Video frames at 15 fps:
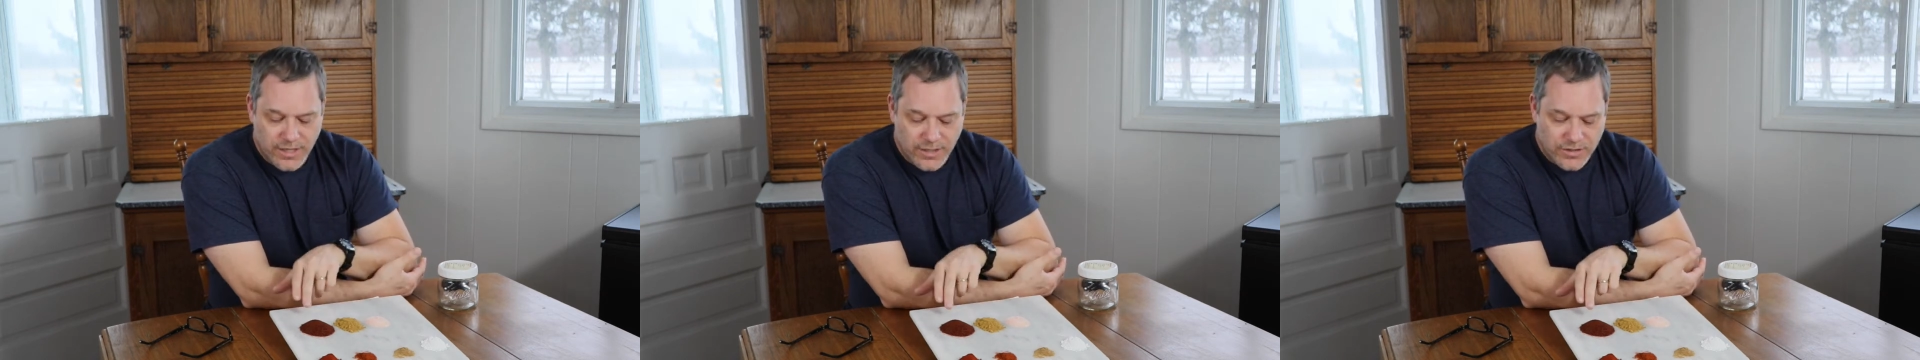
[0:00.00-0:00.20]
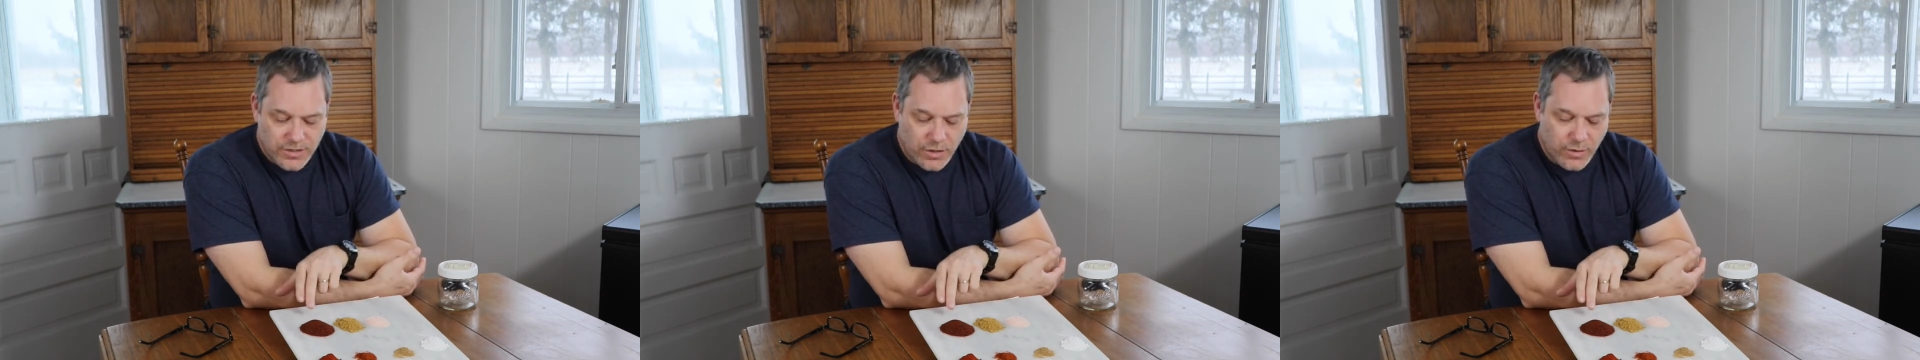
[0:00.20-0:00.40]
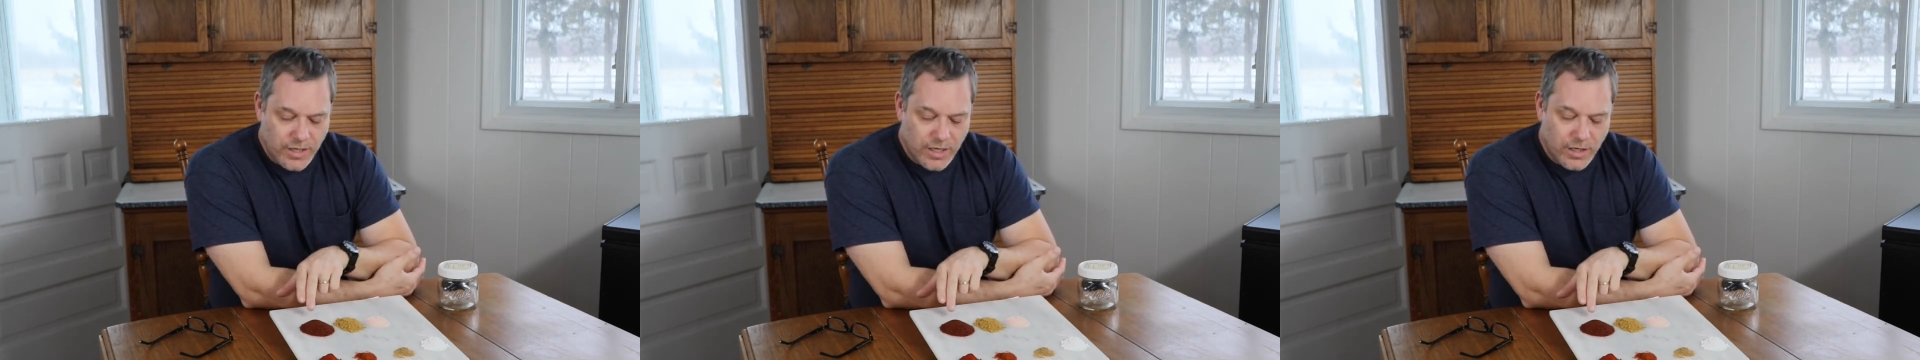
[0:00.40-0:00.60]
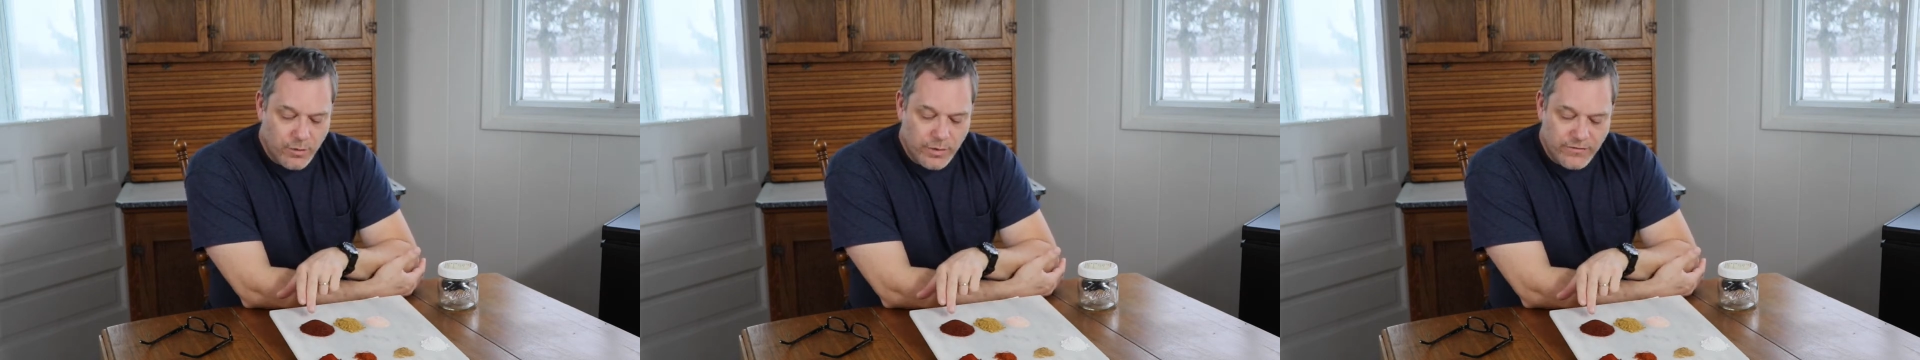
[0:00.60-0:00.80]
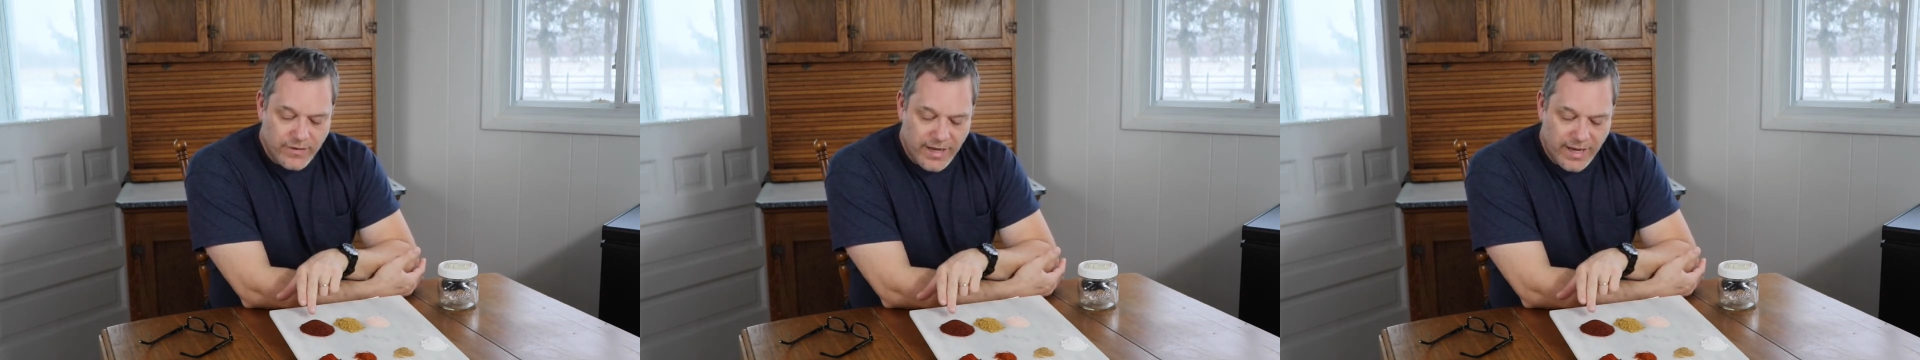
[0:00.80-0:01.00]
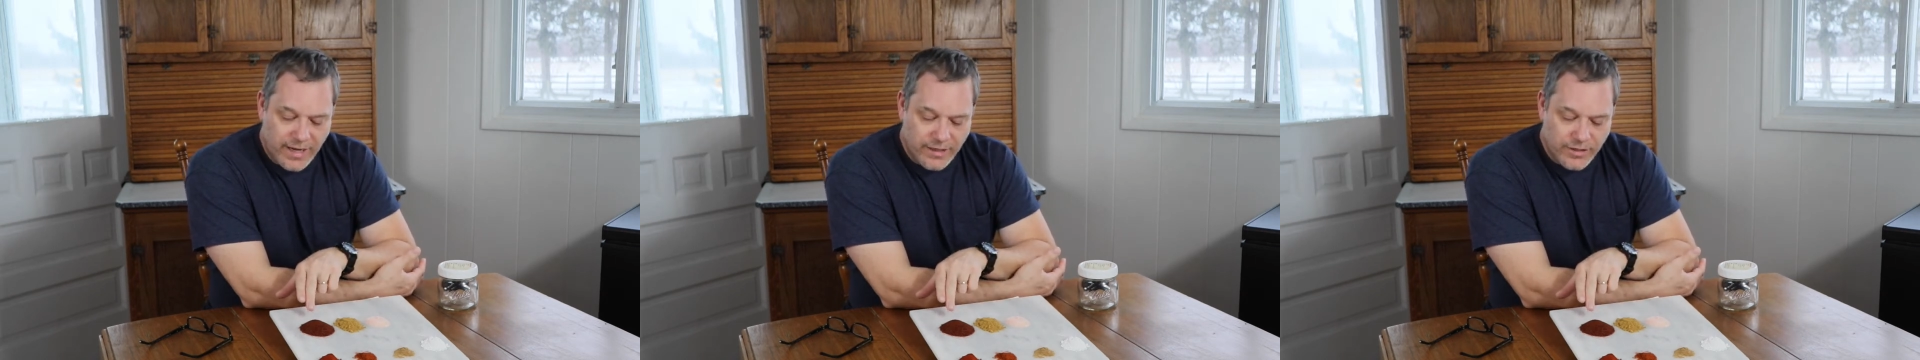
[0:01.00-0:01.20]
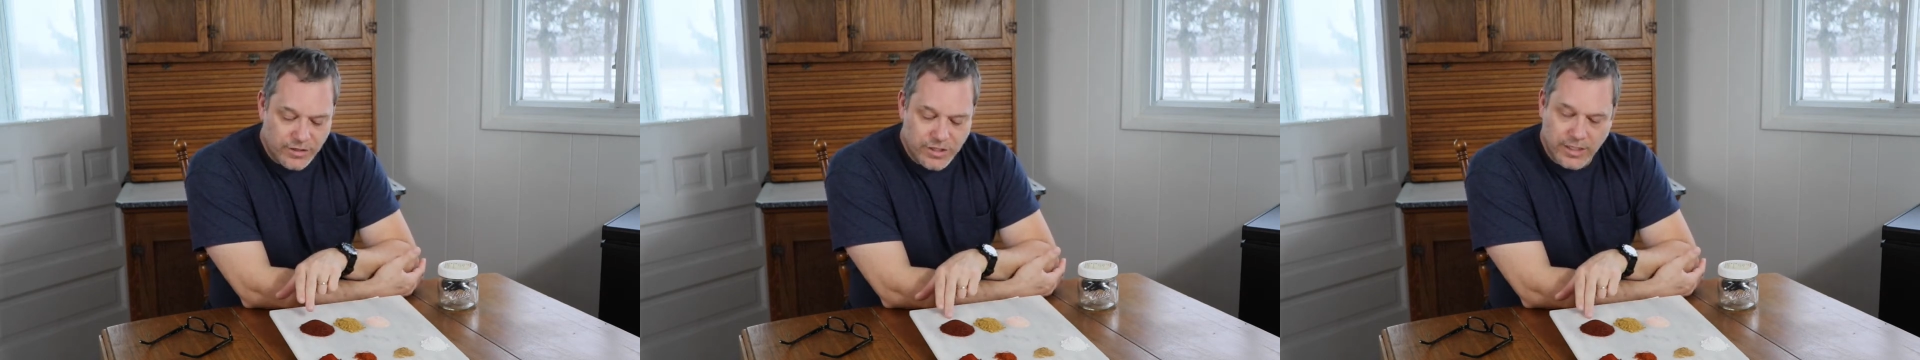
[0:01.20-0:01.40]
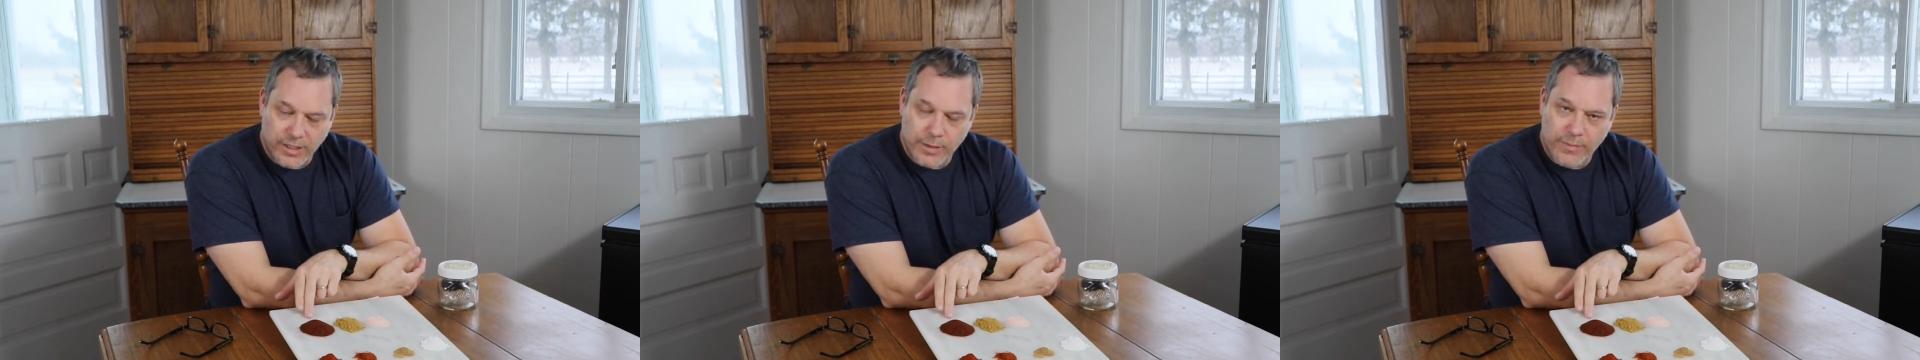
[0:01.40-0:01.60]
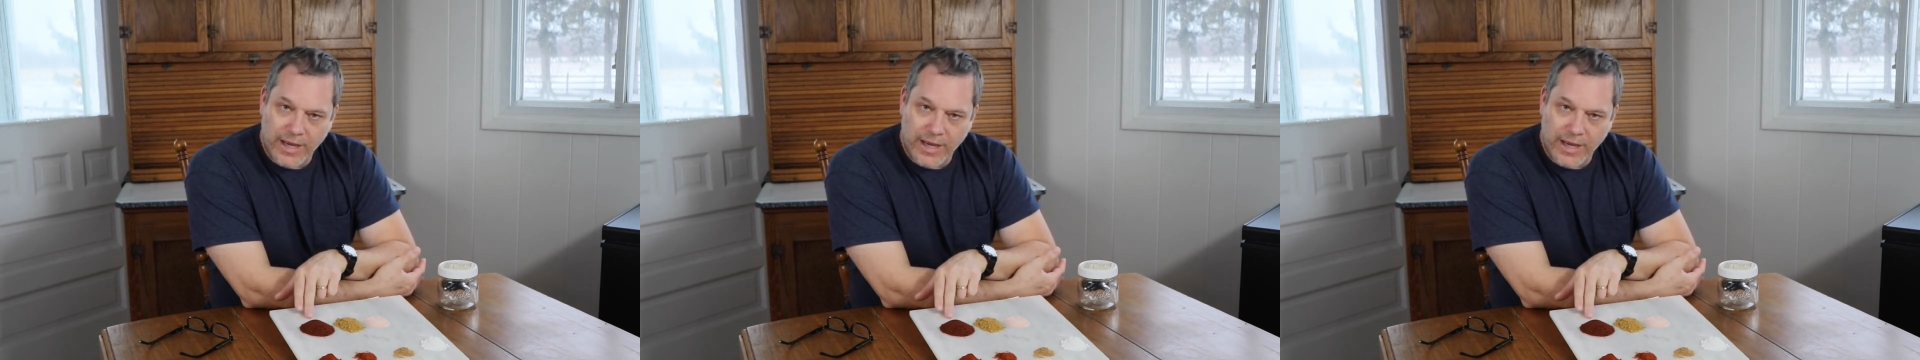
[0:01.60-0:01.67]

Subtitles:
So here we've got chili